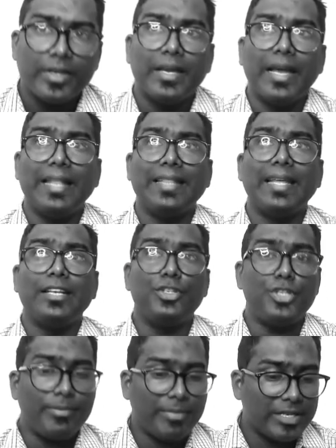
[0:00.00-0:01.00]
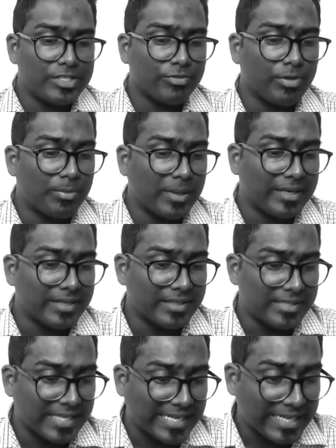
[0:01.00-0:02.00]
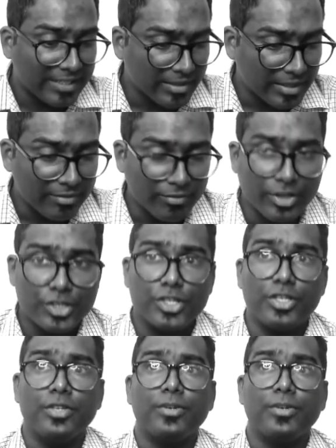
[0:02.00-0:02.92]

And then G major we played in the second inversion,